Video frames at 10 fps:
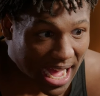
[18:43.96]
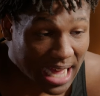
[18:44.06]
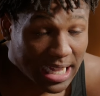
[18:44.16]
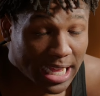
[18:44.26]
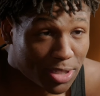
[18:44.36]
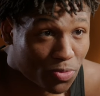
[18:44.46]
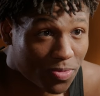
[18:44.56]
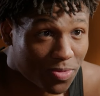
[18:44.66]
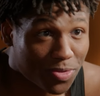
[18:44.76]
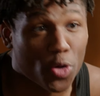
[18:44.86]
I like
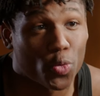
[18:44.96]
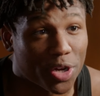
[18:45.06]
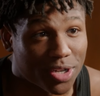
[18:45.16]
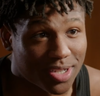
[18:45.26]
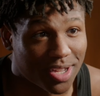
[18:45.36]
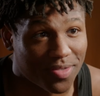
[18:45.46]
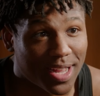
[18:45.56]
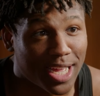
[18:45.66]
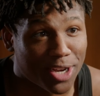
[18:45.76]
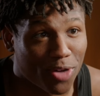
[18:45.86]
no weird stuff.
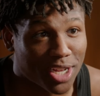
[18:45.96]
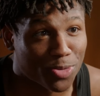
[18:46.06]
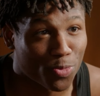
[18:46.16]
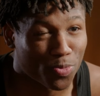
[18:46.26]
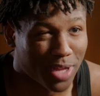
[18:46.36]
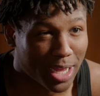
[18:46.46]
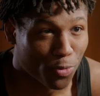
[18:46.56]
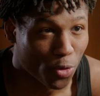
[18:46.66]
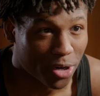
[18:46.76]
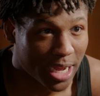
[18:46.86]
I like to watch him like
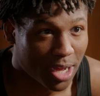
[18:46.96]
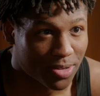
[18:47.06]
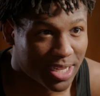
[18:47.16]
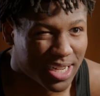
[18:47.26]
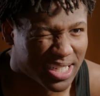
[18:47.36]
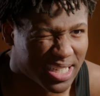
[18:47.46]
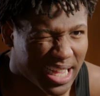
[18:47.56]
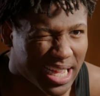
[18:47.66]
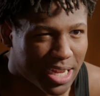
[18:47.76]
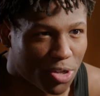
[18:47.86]
work out. He doesn't
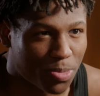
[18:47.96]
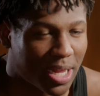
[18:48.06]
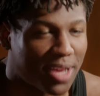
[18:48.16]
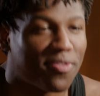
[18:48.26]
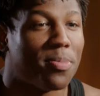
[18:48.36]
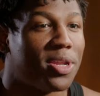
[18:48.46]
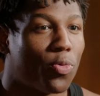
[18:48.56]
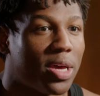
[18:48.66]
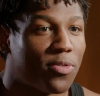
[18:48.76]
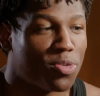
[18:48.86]
think I do, but like if I'm in
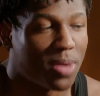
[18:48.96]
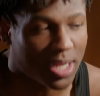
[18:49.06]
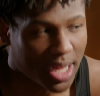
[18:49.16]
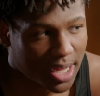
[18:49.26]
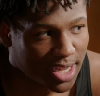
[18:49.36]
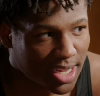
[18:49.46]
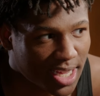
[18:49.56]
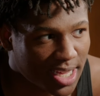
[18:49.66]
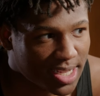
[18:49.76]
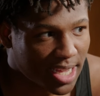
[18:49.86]
the weight room, I like
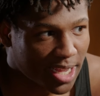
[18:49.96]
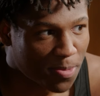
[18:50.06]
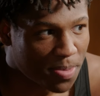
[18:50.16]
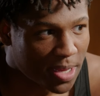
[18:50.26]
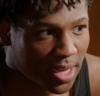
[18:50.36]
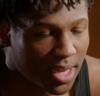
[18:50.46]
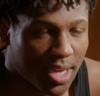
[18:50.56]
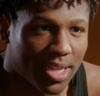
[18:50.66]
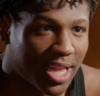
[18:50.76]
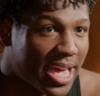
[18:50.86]
take a peek.
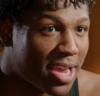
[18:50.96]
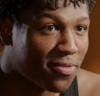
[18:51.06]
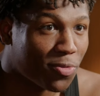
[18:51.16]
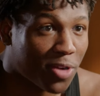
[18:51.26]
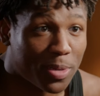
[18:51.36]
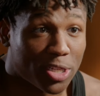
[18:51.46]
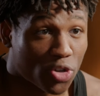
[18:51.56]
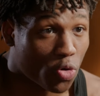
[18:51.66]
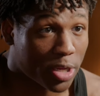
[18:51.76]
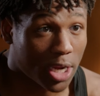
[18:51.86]
Like every rep, he's
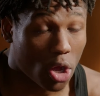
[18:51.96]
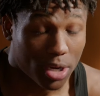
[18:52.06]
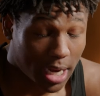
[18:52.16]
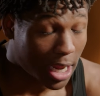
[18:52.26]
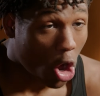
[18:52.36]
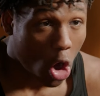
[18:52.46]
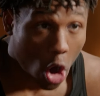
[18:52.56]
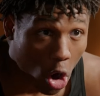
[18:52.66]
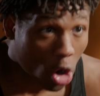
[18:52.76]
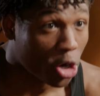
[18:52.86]
going
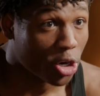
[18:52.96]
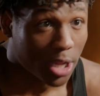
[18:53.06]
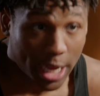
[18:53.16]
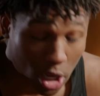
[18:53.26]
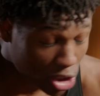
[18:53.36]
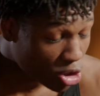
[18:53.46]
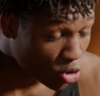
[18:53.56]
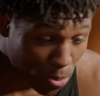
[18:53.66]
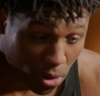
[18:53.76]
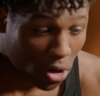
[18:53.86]
hard, like
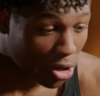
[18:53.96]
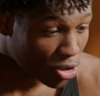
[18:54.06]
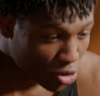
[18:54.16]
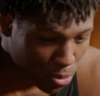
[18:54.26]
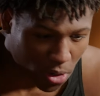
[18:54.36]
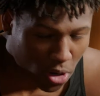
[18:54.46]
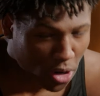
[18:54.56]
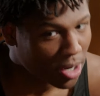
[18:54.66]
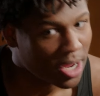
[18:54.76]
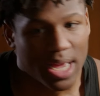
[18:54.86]
super hard, super
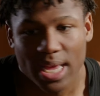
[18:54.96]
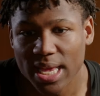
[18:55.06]
hard.